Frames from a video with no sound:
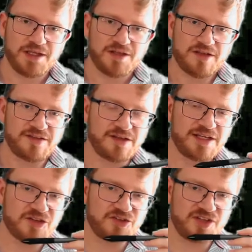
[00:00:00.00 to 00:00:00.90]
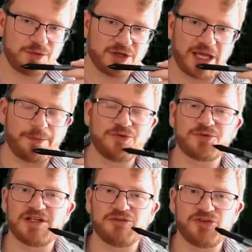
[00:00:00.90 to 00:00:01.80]
So let's see what happens
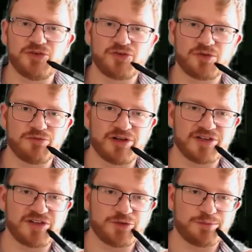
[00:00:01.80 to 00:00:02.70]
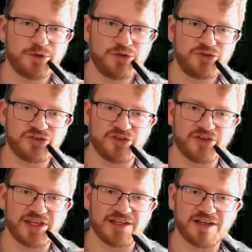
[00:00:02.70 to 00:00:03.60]
when I introduce some relative motion
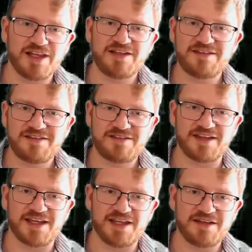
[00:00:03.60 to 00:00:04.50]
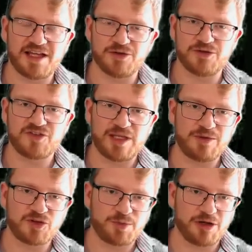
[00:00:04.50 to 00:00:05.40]
then. Let's say that I'll do the same
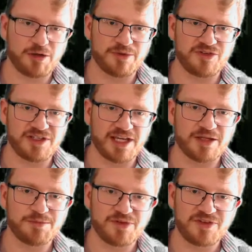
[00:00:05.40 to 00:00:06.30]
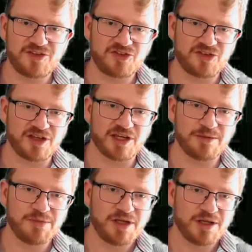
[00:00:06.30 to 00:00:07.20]
experiment again, but this
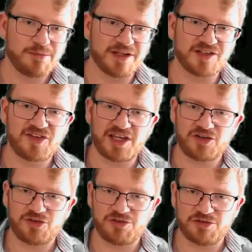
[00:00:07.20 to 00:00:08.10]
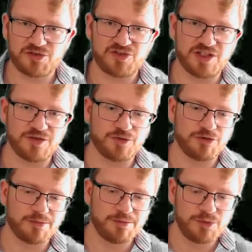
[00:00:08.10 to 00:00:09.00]
time my detector and receiver
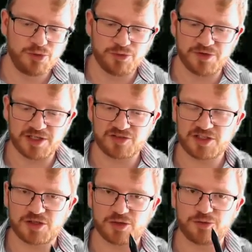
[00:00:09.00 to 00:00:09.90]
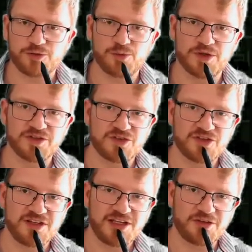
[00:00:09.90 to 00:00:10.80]
are moving as I go from one
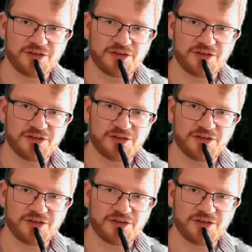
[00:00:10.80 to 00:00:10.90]
to the other.